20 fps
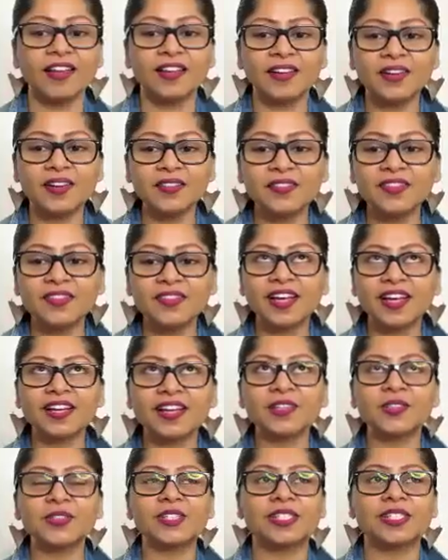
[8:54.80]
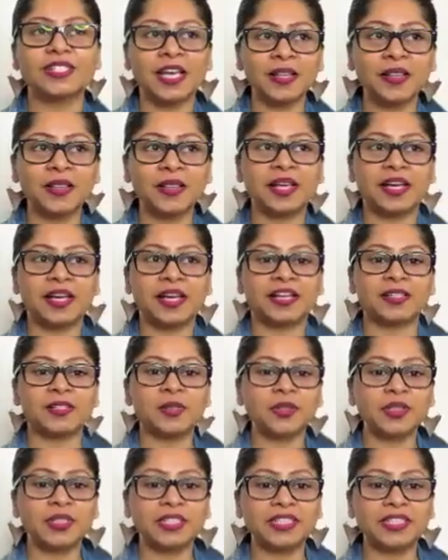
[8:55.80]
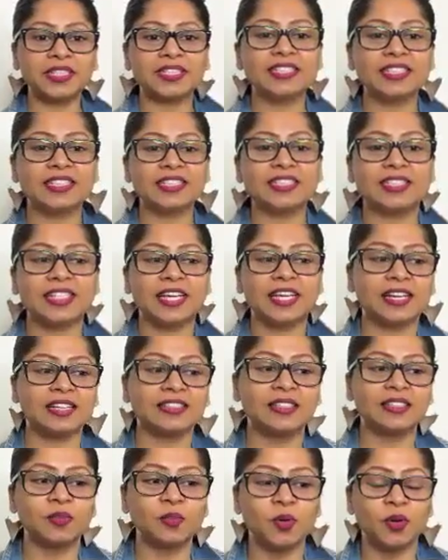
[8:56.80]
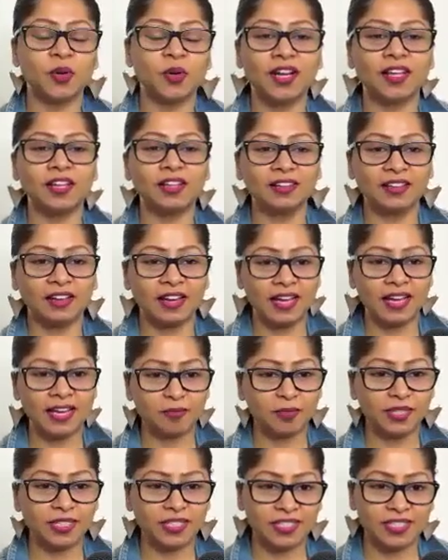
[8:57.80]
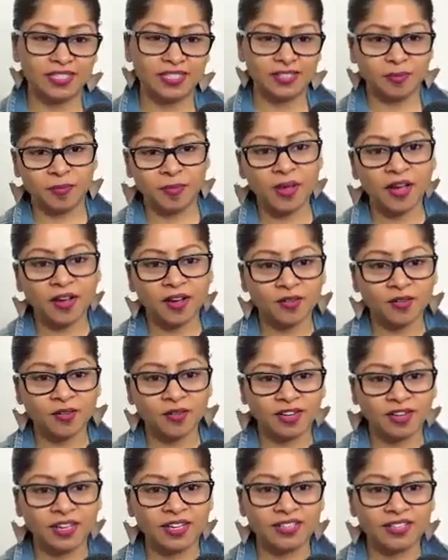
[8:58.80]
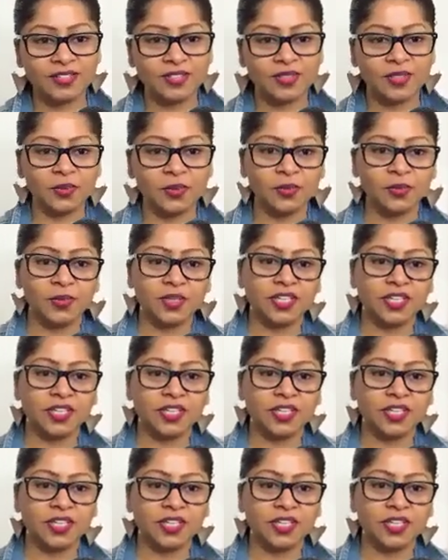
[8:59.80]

love that you said that. So this is exactly what alignment is about, right? So